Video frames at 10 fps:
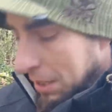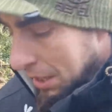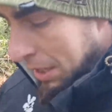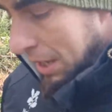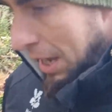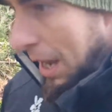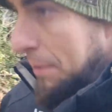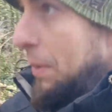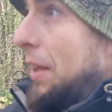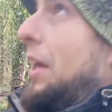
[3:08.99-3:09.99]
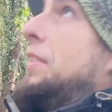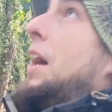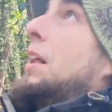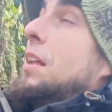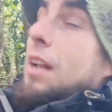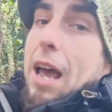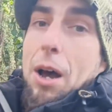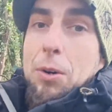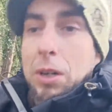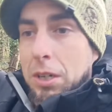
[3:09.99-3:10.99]
and then that'll allow
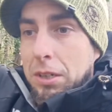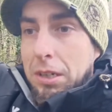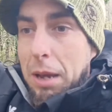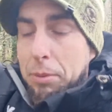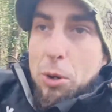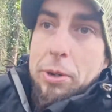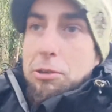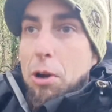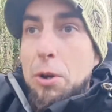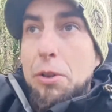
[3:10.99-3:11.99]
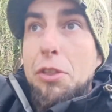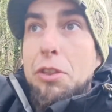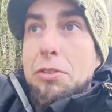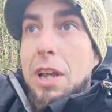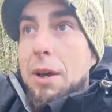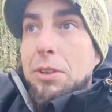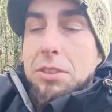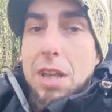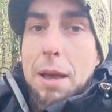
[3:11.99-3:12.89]
epicomic growth down the stems,